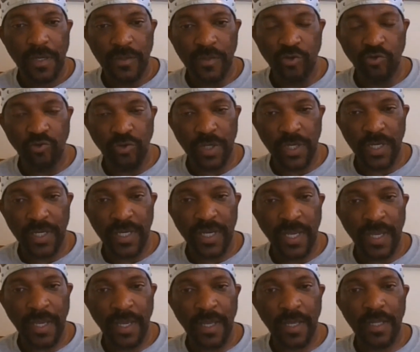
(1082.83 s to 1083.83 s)
during the
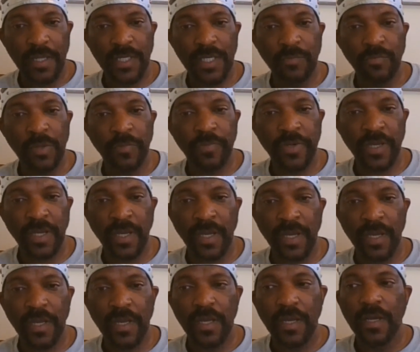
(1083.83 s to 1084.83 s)
year to
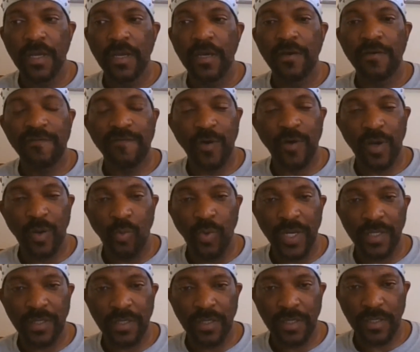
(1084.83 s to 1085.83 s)
prepare for the
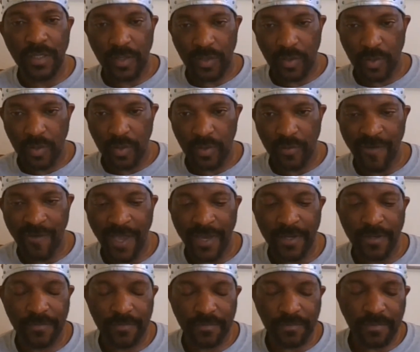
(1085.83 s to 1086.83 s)
winter,
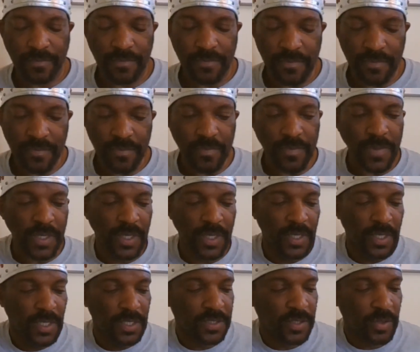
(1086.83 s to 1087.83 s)
right?
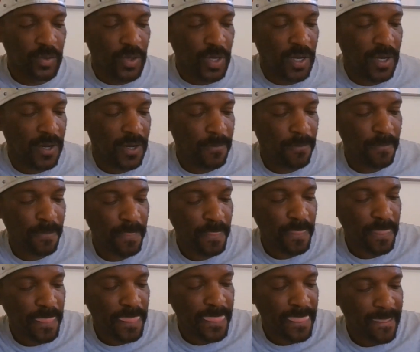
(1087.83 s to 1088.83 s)
So
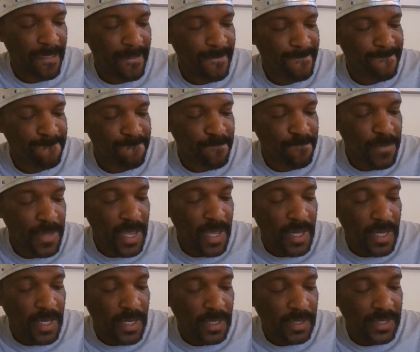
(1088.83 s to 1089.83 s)

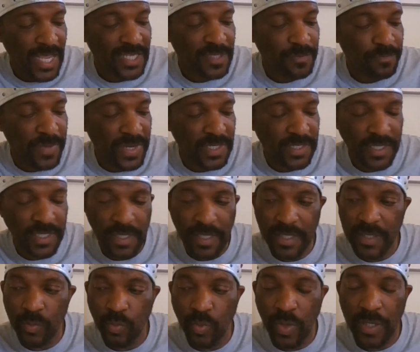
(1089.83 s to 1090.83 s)
that's
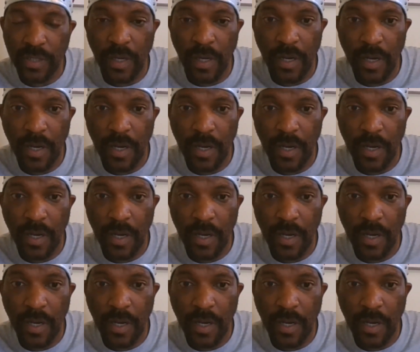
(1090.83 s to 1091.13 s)
basically what